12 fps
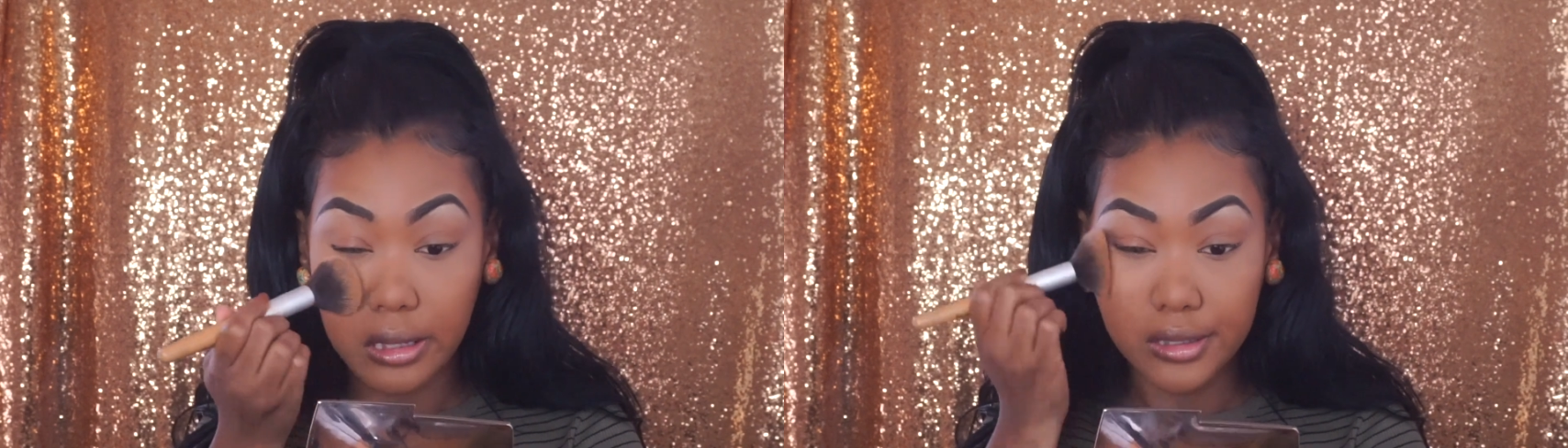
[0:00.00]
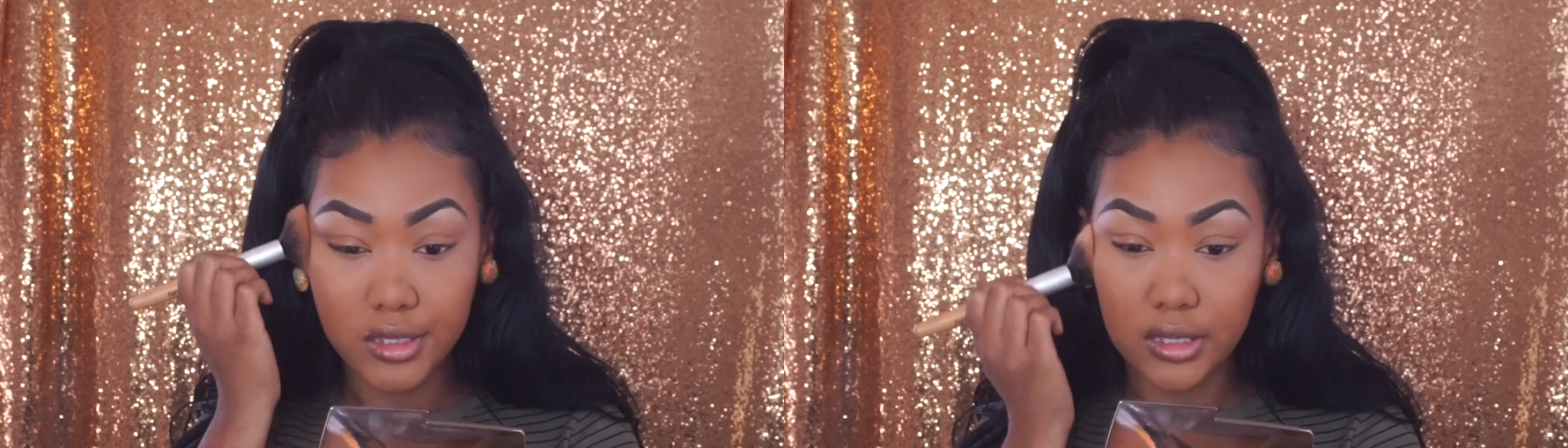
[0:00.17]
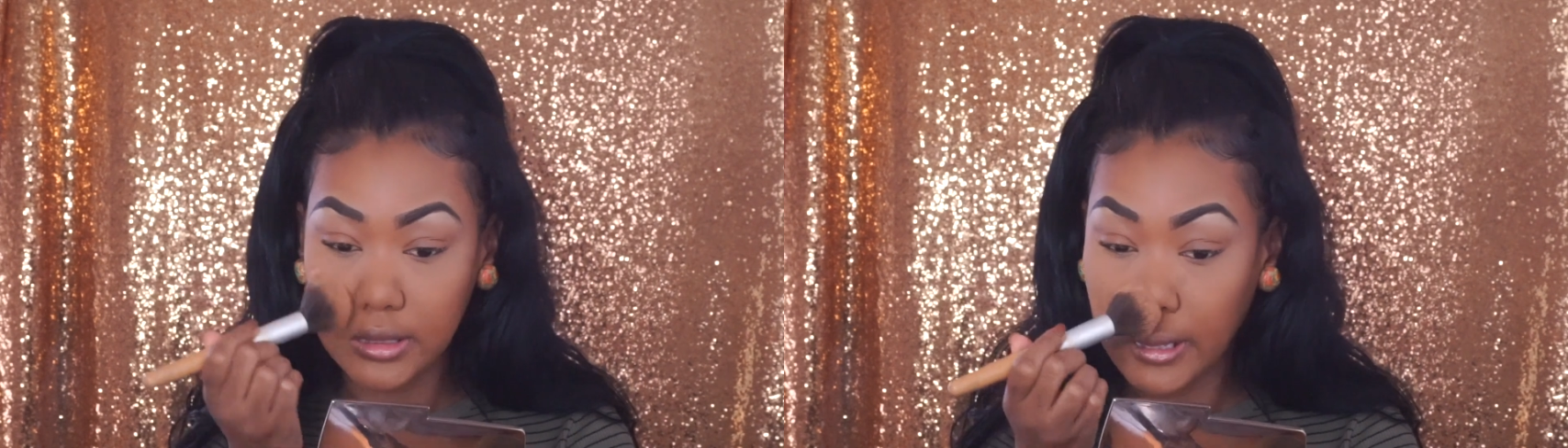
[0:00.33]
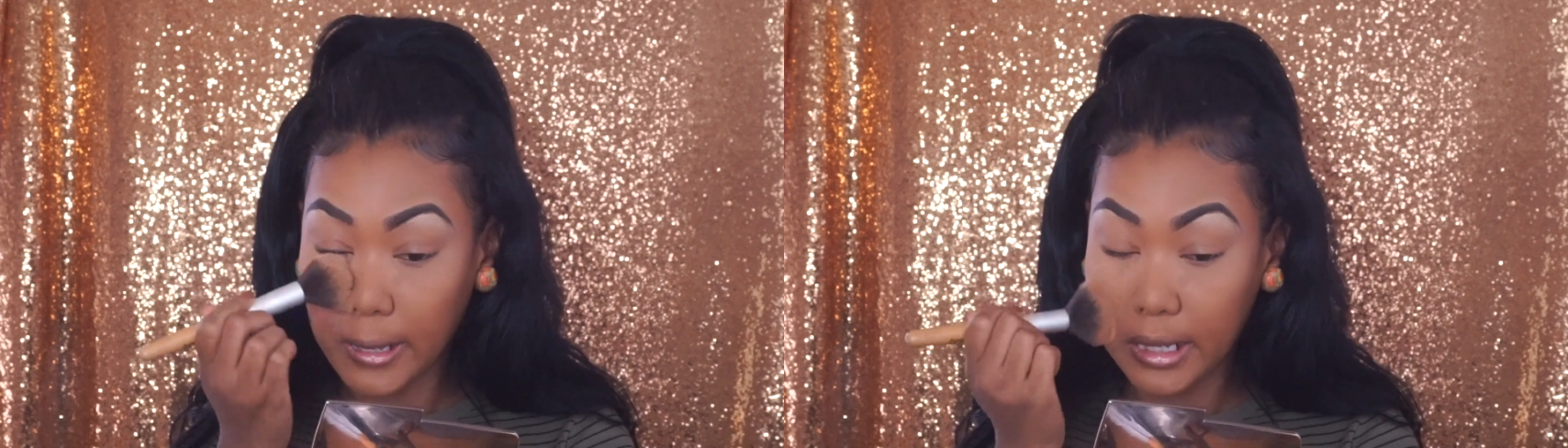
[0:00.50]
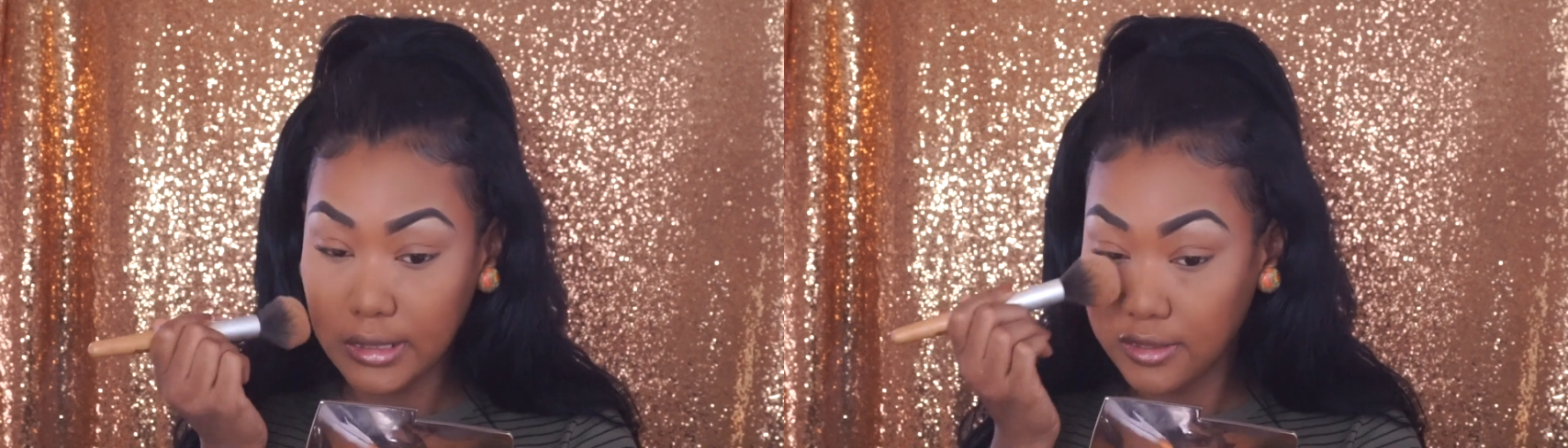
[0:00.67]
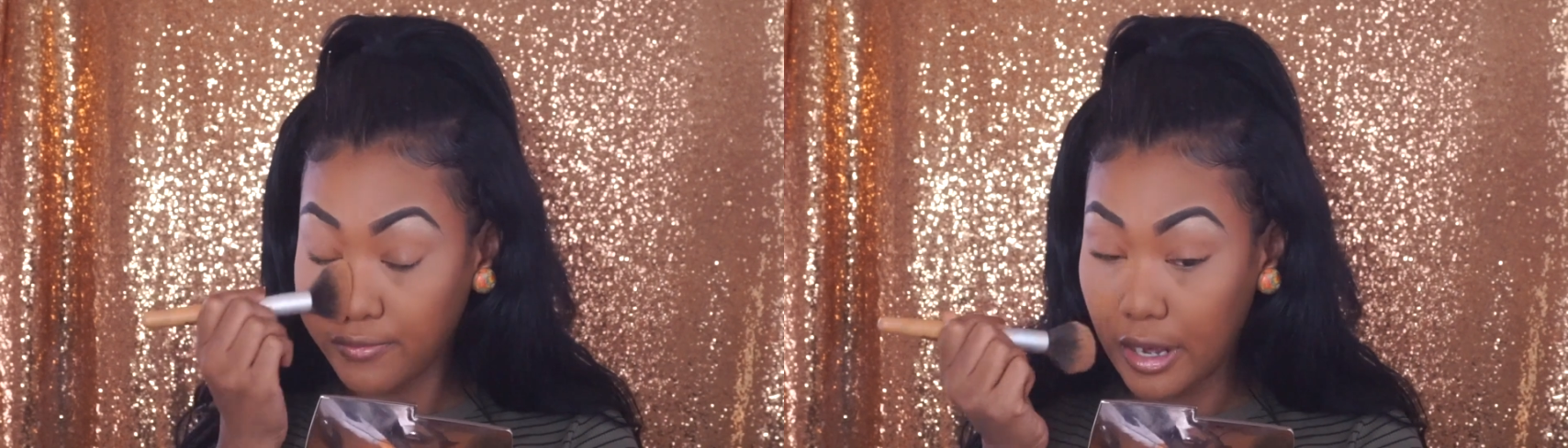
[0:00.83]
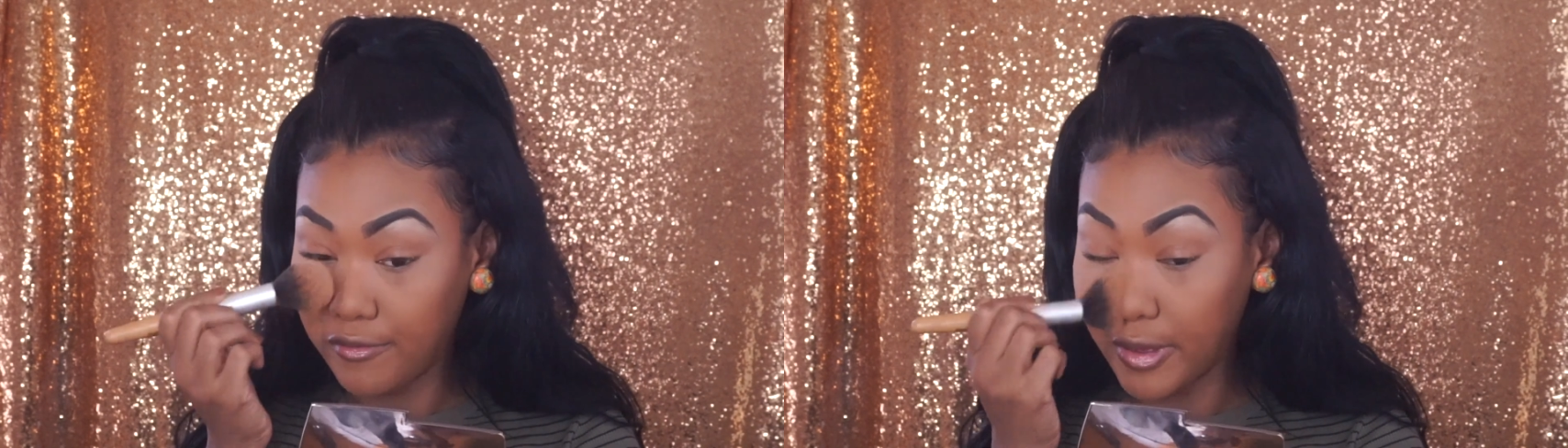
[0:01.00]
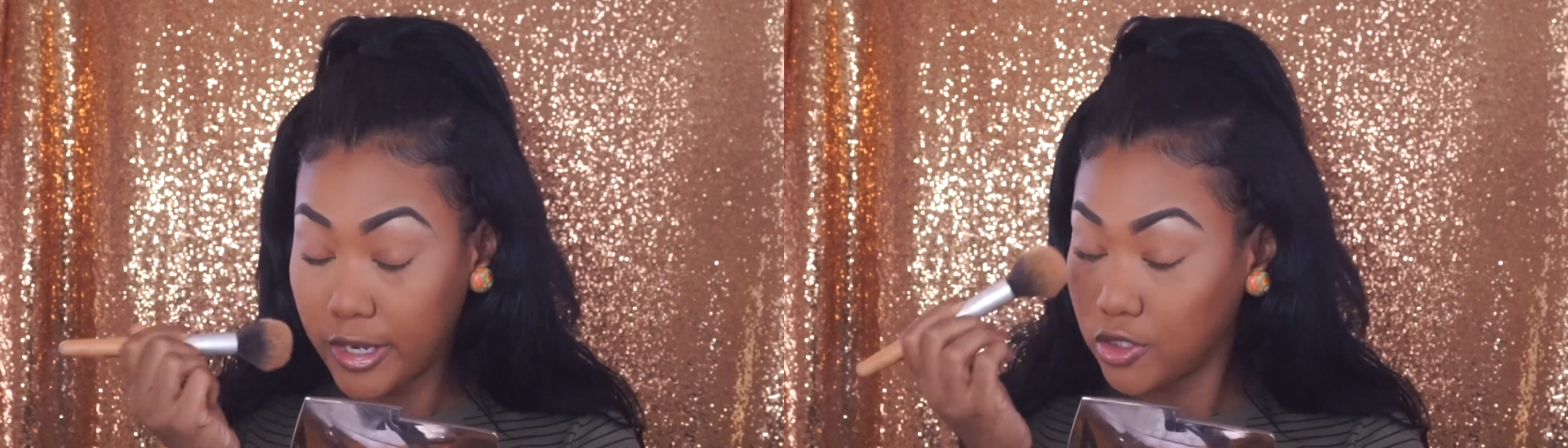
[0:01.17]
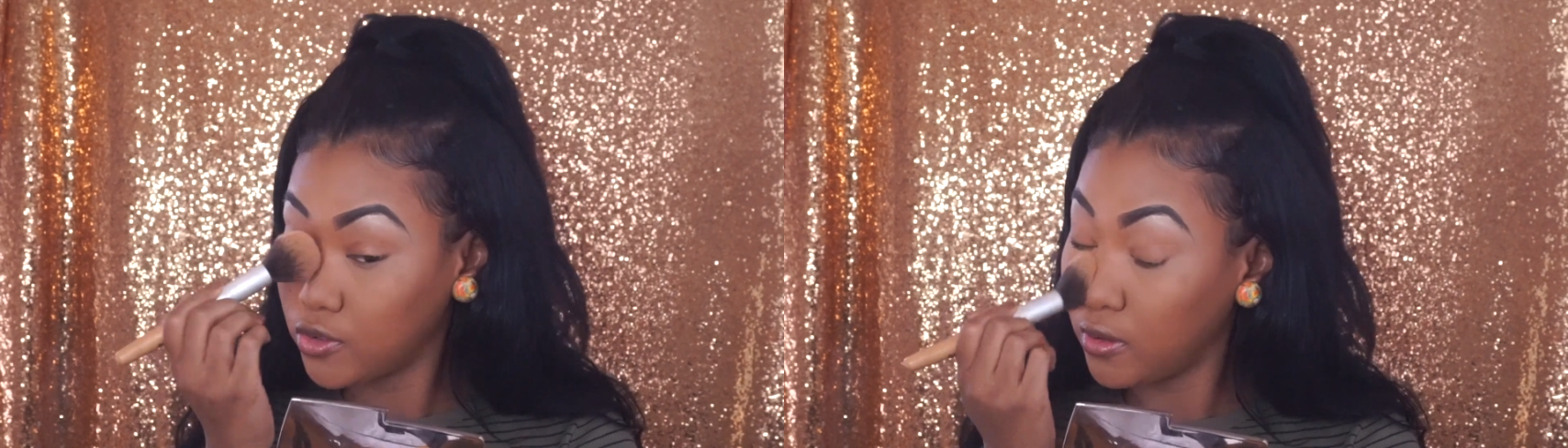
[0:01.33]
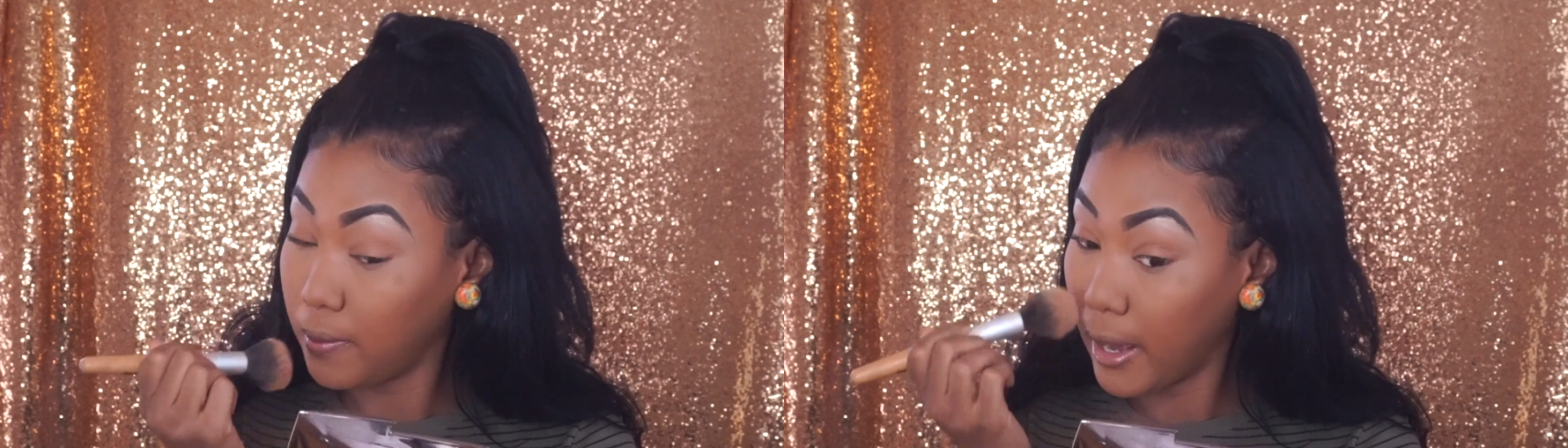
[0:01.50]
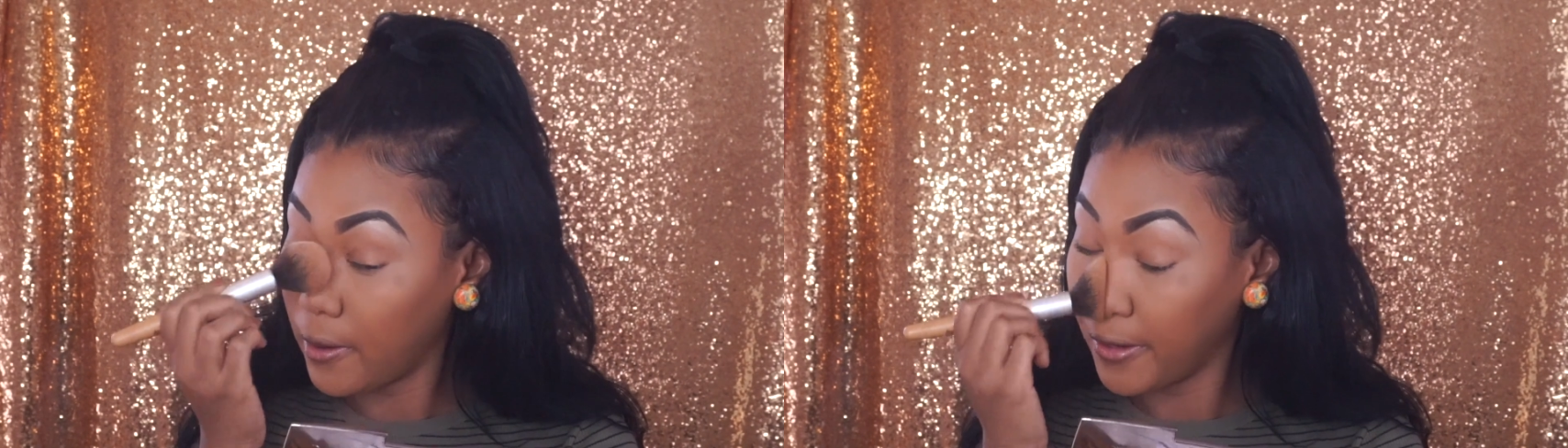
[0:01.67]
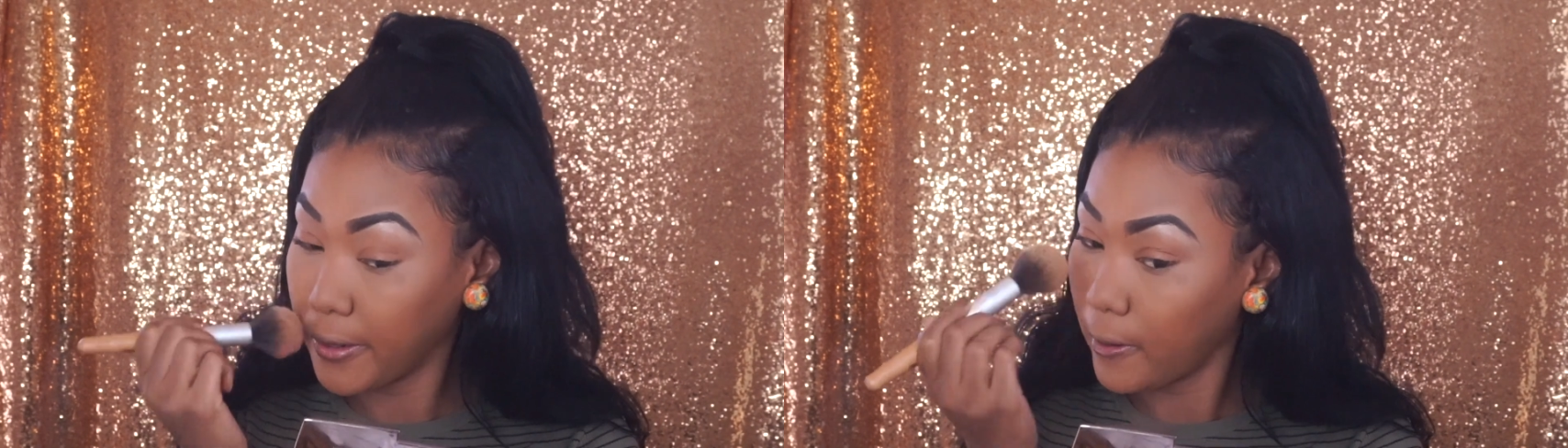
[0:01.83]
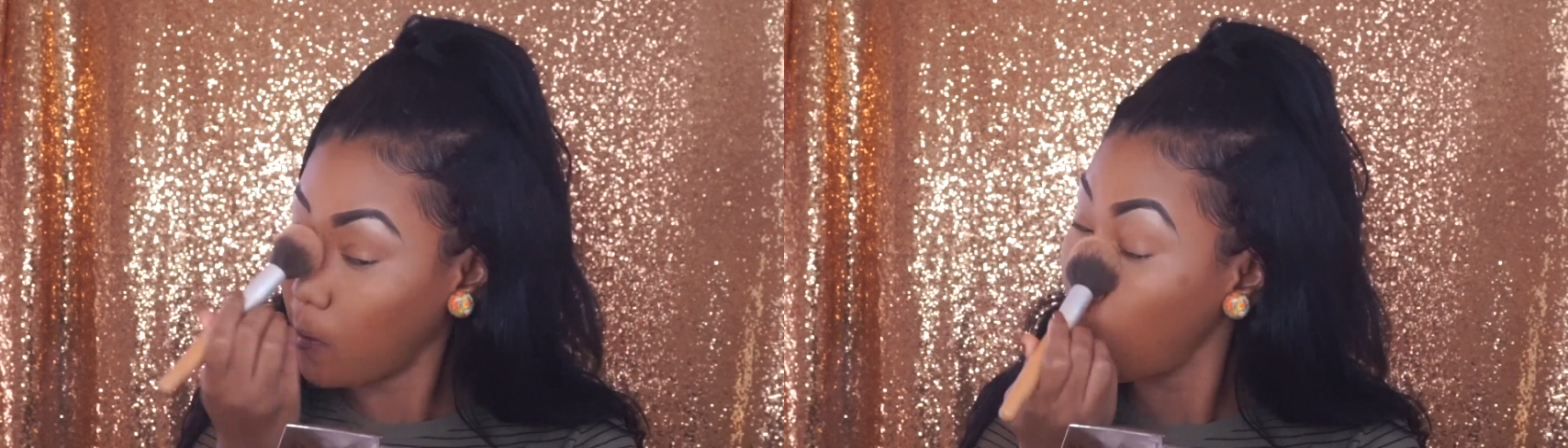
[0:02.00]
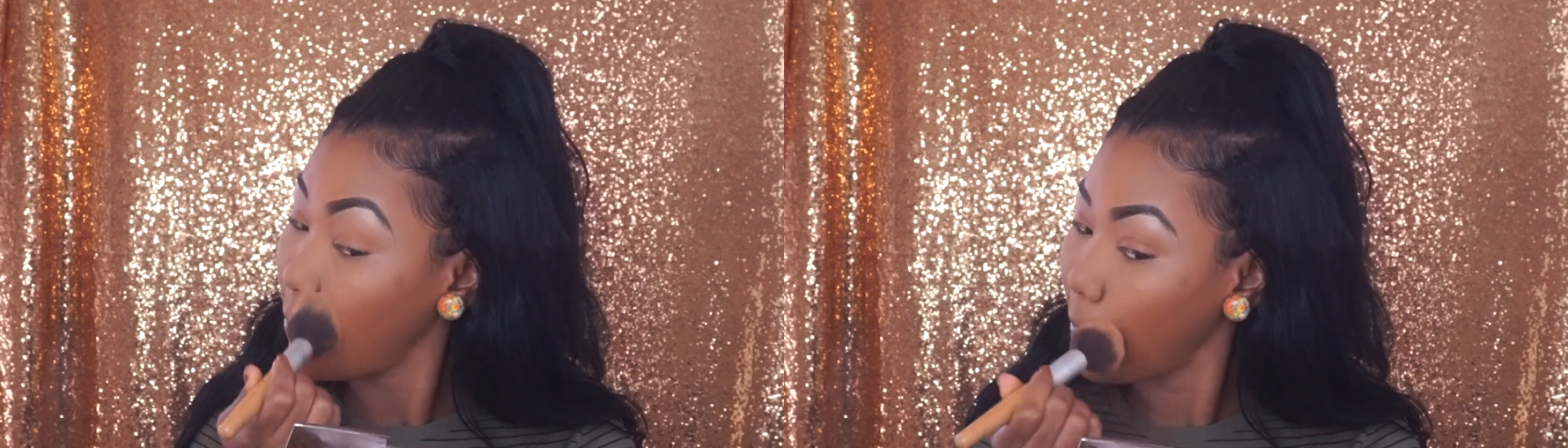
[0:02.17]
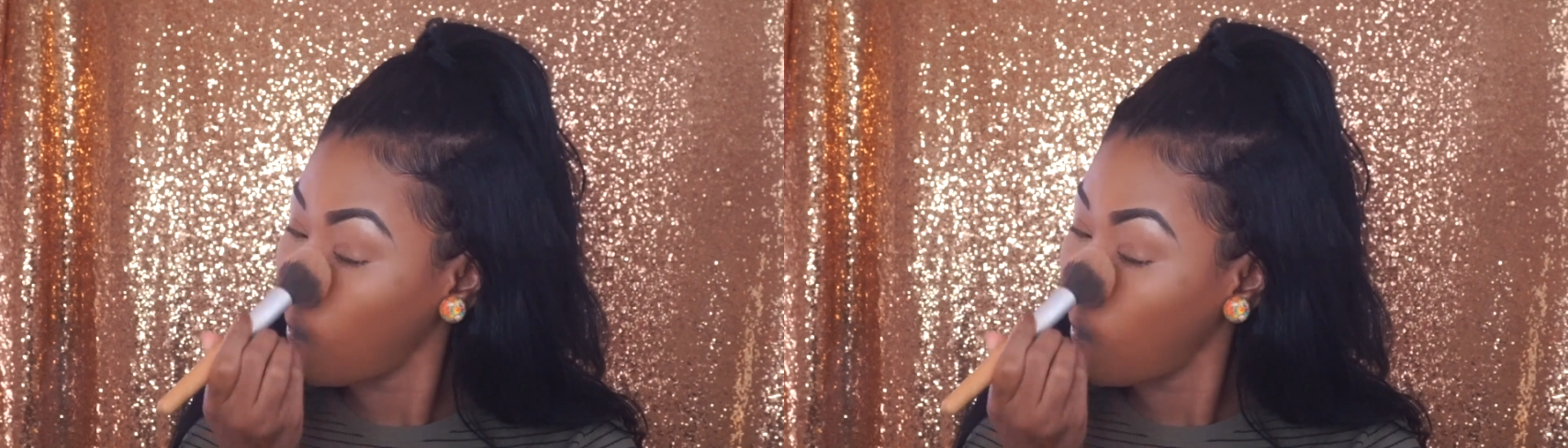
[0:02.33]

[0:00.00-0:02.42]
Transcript: just in case if I have extra powder.